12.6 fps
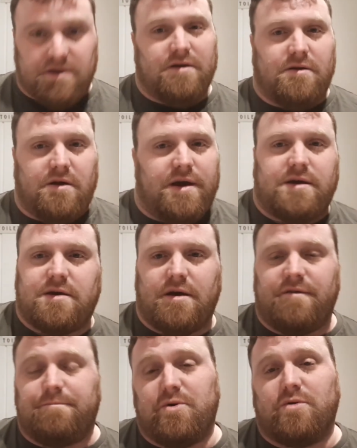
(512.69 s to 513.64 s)
like
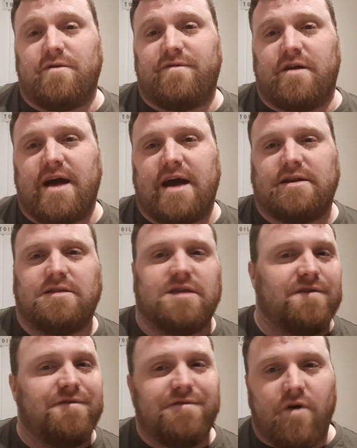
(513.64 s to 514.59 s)
Bjorn the Fell-Handed,
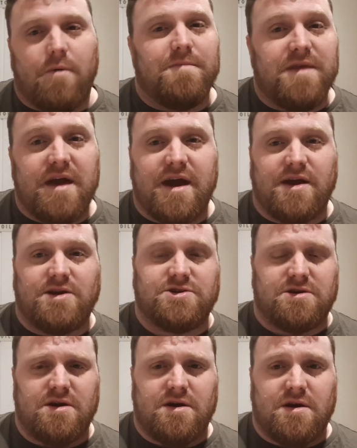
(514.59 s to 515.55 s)
they're from the age
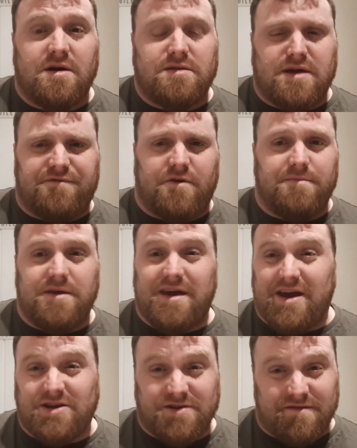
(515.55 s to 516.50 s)

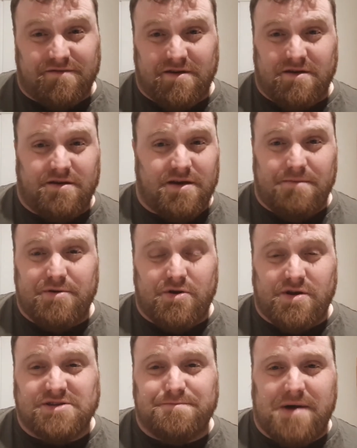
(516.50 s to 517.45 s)
of the
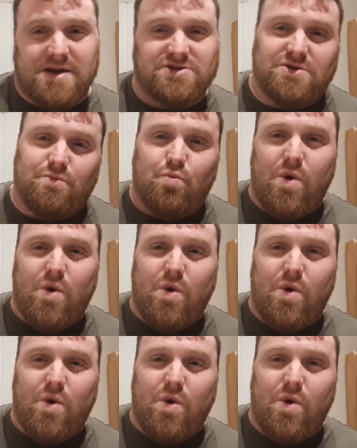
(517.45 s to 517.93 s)
Imperial expansion,